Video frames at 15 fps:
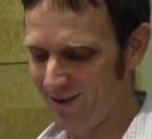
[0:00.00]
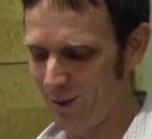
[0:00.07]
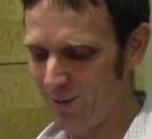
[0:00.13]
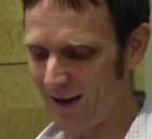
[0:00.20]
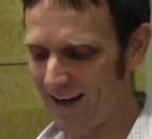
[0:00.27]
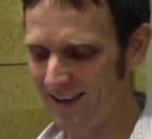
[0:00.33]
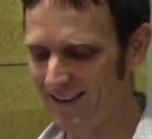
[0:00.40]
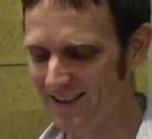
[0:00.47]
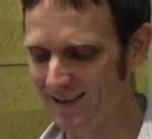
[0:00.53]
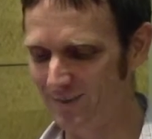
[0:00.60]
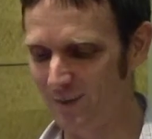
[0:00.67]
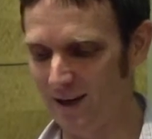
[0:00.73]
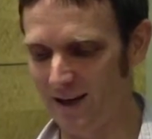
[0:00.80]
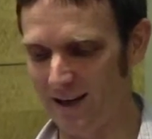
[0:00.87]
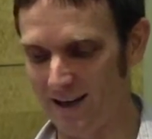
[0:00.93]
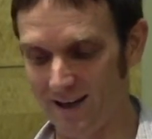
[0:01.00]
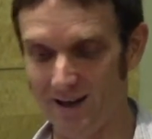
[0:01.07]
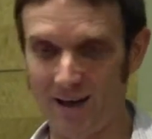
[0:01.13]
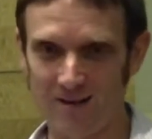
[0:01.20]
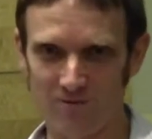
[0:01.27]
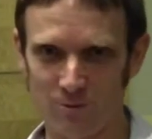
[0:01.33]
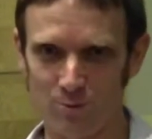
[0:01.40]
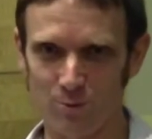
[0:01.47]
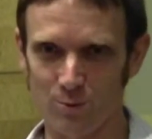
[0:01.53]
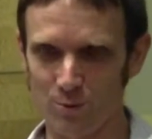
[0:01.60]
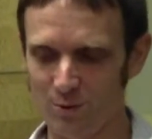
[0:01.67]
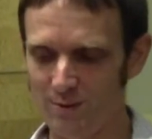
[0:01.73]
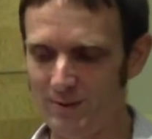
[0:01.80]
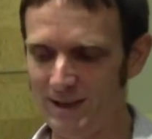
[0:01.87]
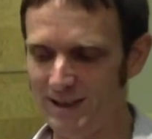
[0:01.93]
notepads. And a lot of them were
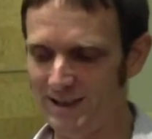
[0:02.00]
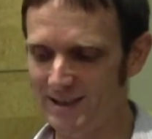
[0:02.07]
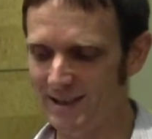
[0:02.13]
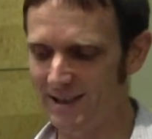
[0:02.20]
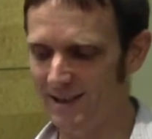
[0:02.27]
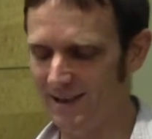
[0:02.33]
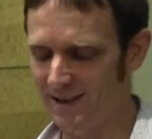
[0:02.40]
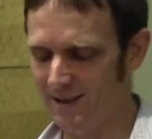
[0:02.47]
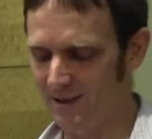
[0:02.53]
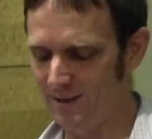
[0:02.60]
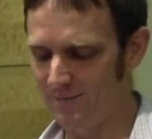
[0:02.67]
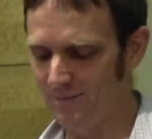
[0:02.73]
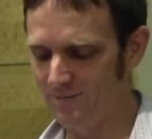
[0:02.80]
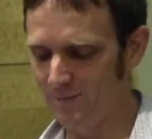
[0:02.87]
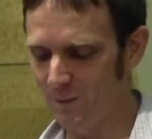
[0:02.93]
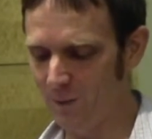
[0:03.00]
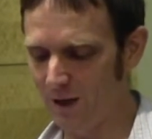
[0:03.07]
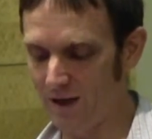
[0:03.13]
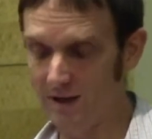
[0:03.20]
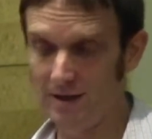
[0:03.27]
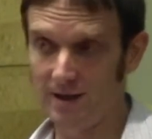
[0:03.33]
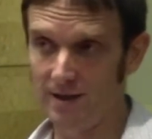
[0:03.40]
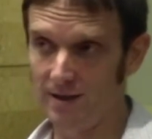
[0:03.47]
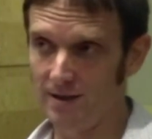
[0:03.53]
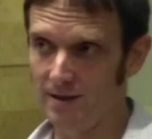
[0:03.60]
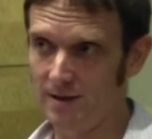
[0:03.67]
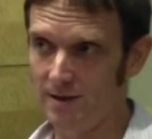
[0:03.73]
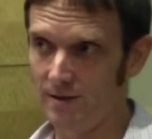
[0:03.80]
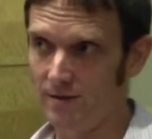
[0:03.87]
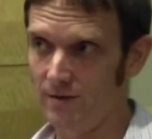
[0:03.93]
repeats. Like we had
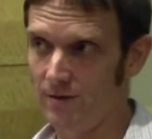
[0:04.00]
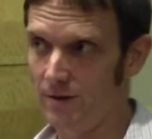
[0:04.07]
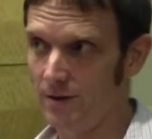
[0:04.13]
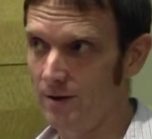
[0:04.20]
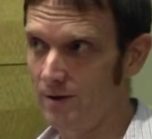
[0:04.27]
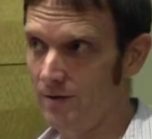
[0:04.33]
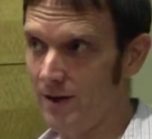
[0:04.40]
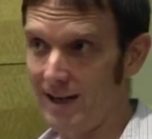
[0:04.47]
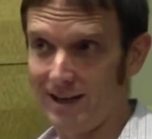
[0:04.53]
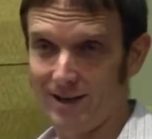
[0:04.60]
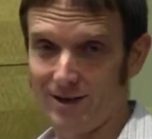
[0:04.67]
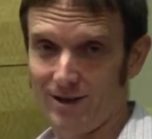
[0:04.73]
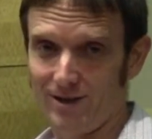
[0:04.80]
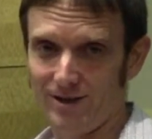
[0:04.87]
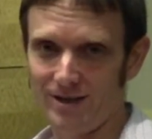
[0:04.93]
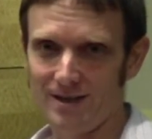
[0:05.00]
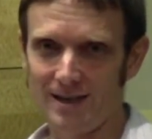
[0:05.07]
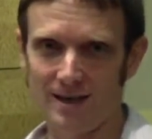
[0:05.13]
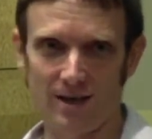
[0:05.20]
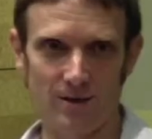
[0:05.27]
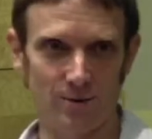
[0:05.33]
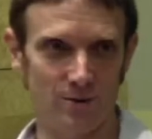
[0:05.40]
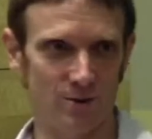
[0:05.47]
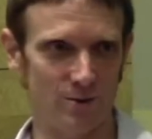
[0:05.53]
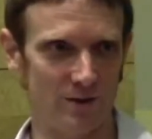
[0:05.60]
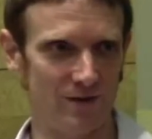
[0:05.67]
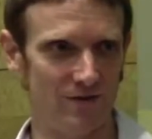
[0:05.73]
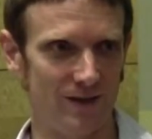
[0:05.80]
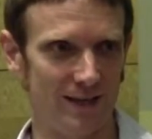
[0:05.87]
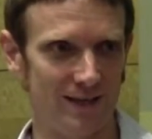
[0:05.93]
tons of flying cars, like
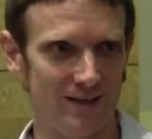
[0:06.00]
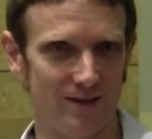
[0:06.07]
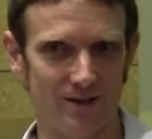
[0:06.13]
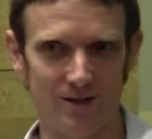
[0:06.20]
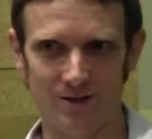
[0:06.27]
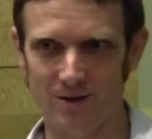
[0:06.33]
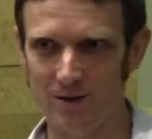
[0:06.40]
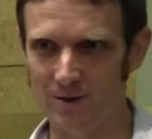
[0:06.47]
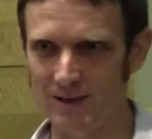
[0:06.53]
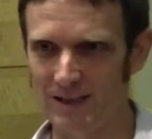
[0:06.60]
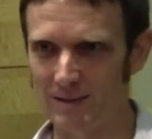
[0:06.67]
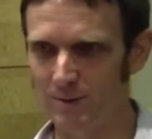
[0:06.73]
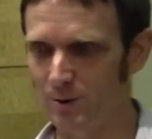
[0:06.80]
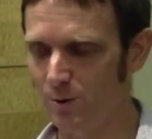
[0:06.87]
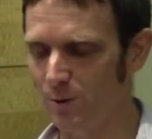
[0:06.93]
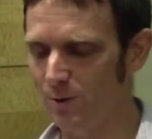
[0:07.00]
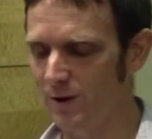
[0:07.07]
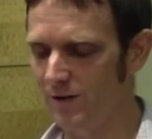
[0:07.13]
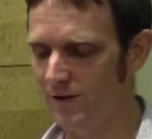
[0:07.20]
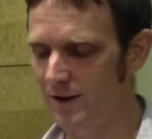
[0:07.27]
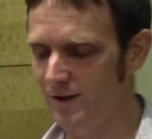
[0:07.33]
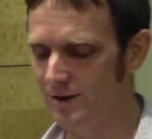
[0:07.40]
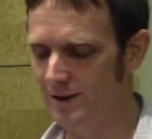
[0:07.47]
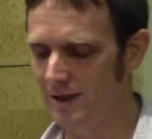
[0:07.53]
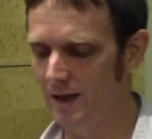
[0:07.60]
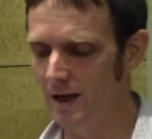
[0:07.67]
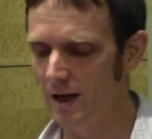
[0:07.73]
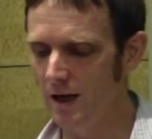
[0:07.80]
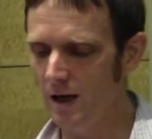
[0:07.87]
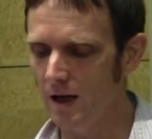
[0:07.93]
120 flying cars, so I only kept 2 or 3 of those.
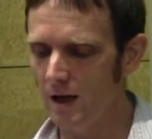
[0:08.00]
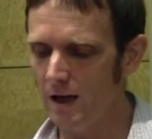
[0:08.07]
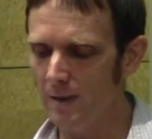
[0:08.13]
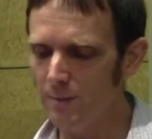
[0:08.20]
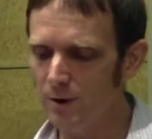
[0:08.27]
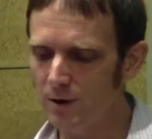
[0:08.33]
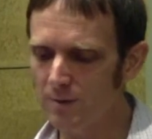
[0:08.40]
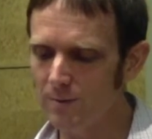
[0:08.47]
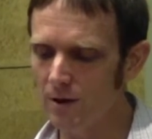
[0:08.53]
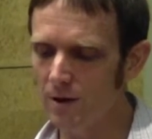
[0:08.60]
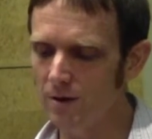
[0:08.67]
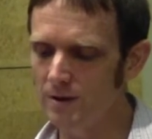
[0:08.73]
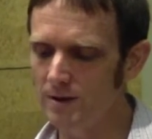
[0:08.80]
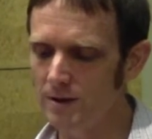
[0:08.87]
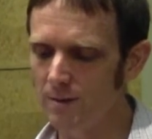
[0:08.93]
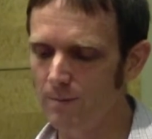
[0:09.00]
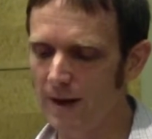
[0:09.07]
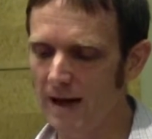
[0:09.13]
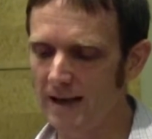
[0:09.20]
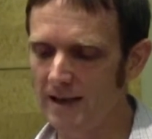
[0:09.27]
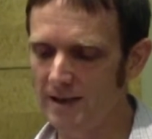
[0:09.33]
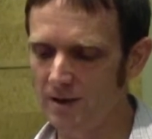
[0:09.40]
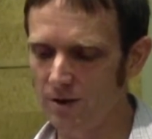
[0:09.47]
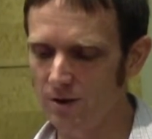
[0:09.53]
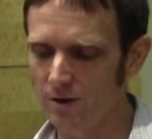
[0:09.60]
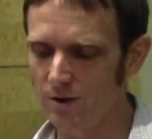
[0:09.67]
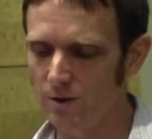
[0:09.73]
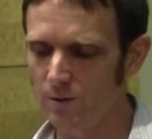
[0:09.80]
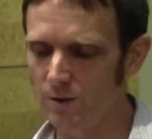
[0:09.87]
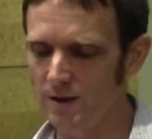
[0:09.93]
And I put them all into baggies, all the
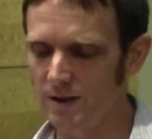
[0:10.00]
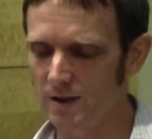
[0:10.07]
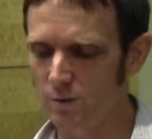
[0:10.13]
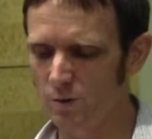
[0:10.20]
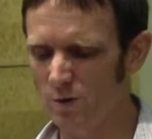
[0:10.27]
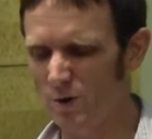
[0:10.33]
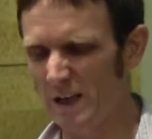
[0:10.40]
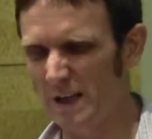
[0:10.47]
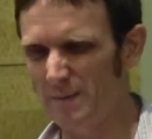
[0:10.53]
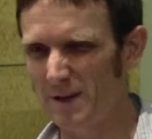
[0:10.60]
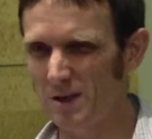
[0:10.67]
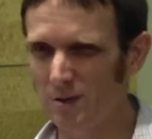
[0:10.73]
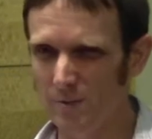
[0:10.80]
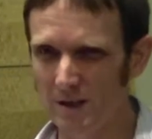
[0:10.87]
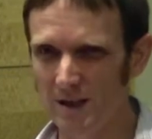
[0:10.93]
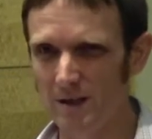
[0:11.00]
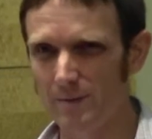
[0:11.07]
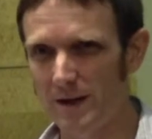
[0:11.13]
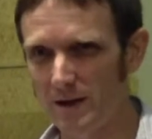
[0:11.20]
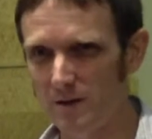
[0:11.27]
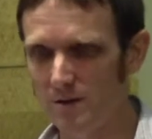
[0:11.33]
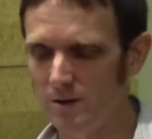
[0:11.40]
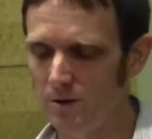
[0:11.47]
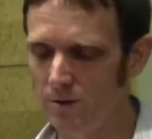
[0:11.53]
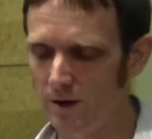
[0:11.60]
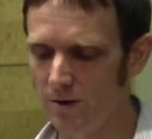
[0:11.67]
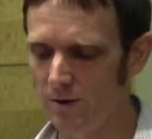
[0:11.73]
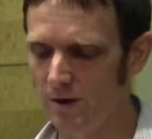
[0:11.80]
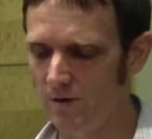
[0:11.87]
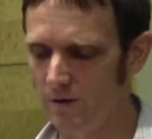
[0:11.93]
good ones, which came out to be about
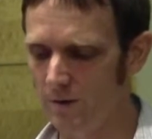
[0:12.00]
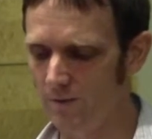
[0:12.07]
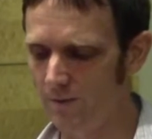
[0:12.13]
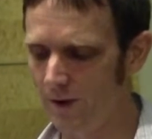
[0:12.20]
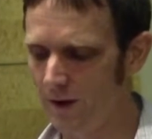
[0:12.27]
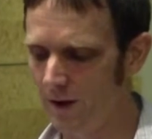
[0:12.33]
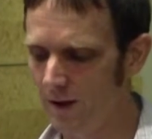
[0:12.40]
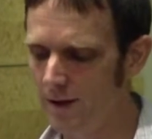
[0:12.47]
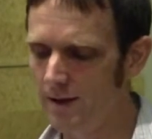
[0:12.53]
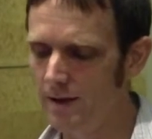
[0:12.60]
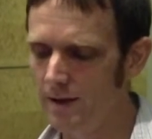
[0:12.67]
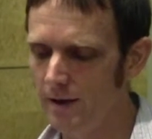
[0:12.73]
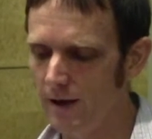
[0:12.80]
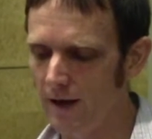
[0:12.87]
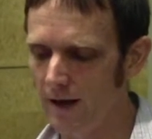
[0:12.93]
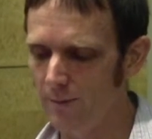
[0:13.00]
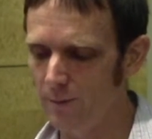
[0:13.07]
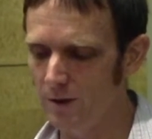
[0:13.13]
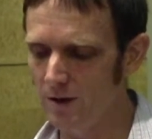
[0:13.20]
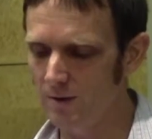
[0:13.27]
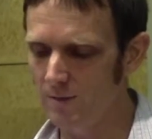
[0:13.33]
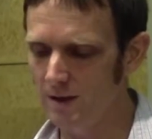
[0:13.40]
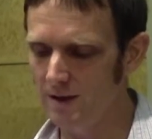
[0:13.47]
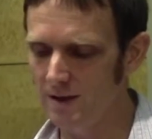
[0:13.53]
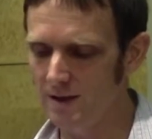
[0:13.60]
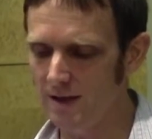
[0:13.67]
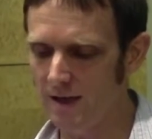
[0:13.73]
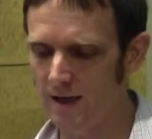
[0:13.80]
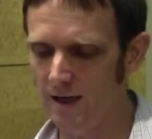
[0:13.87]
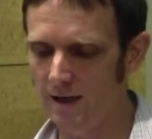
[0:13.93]
200 of them, and put them
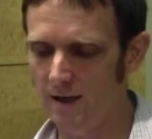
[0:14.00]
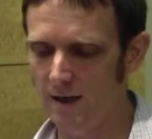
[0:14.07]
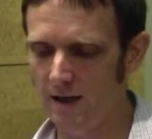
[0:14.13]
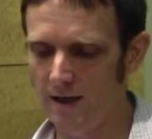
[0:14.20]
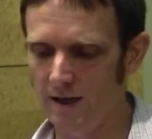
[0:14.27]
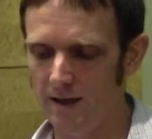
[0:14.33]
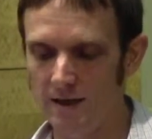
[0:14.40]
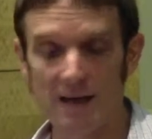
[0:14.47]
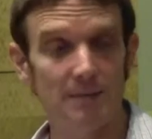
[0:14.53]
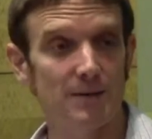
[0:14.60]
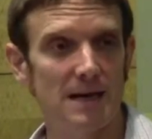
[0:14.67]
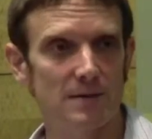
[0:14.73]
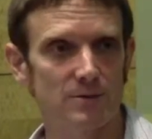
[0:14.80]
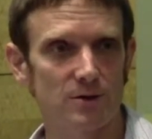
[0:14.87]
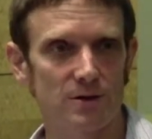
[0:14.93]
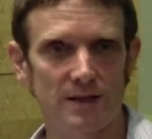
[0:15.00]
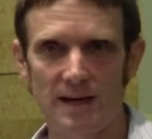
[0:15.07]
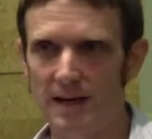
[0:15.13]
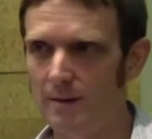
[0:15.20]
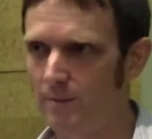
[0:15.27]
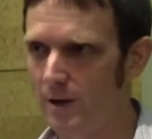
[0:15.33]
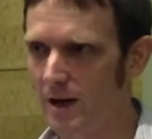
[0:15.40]
inside a time capsule that I had